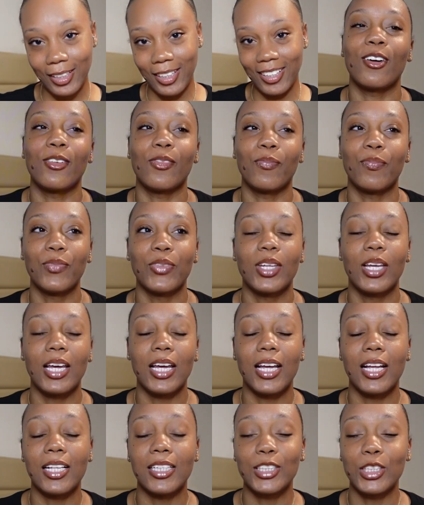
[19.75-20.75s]
So
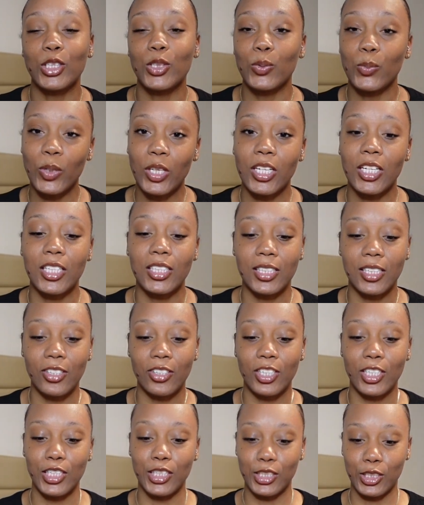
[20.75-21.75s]
in 2 weeks,
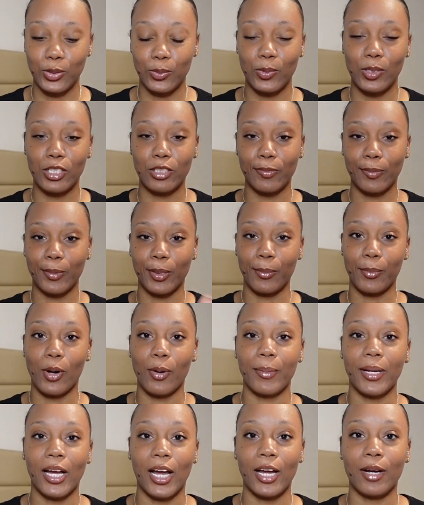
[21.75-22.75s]
literally 2 weeks from the
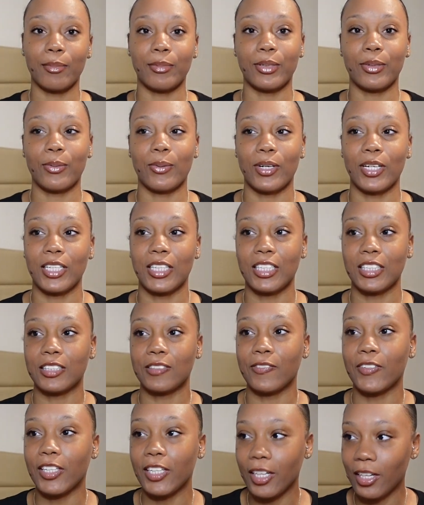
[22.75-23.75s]
moment I am recording this
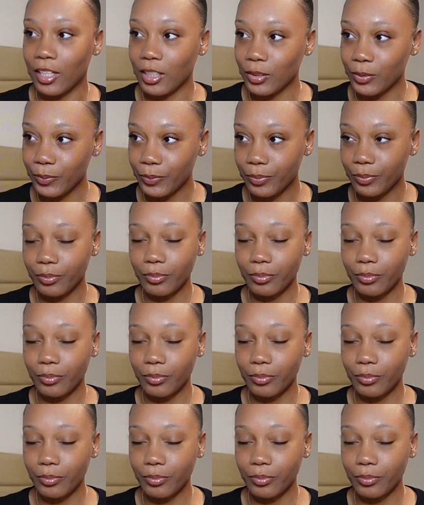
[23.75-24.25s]
video,